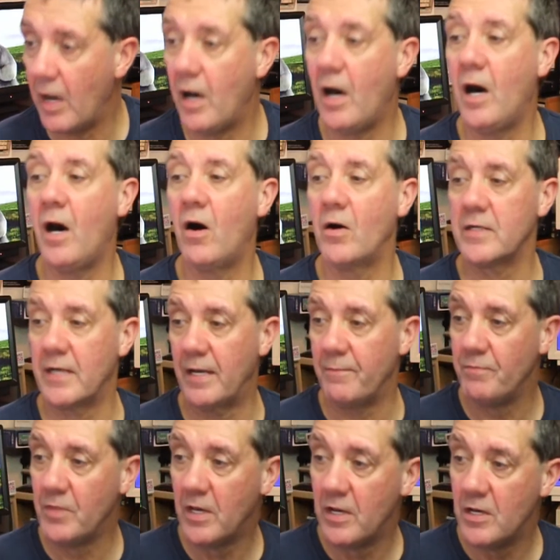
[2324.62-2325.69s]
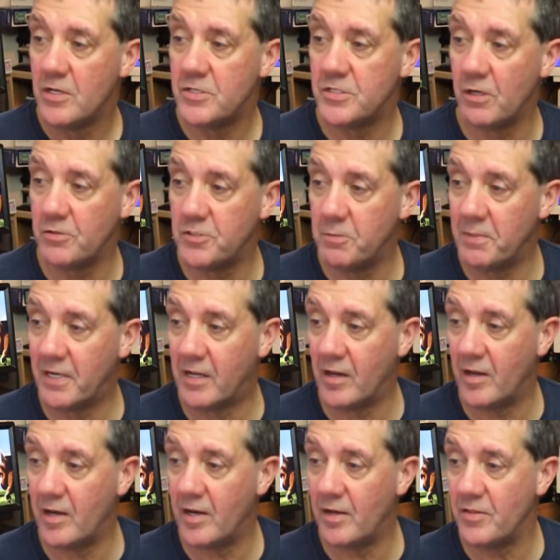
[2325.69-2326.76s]
Okay. So to be
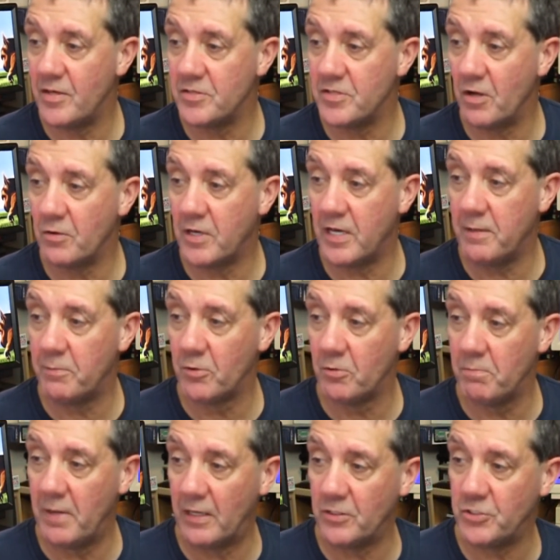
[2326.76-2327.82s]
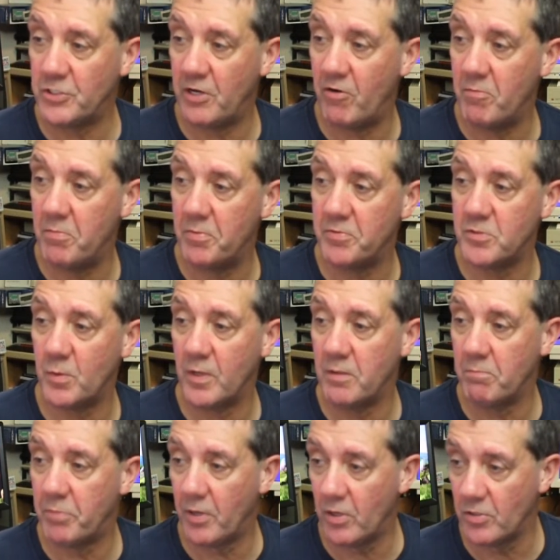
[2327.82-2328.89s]
clear, there's no keyboard mouse sharing between
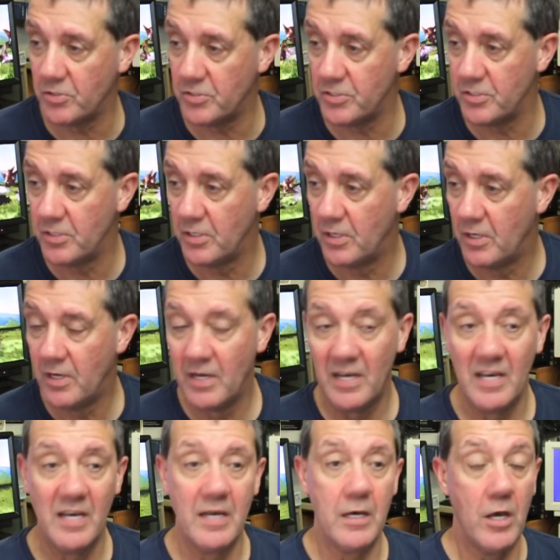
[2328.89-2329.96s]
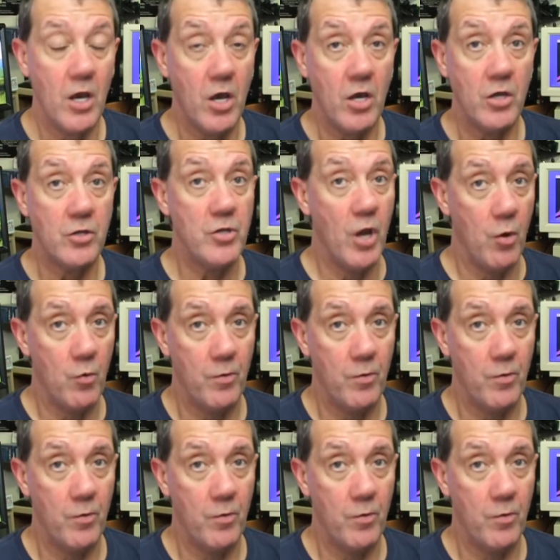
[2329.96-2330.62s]
pods. No.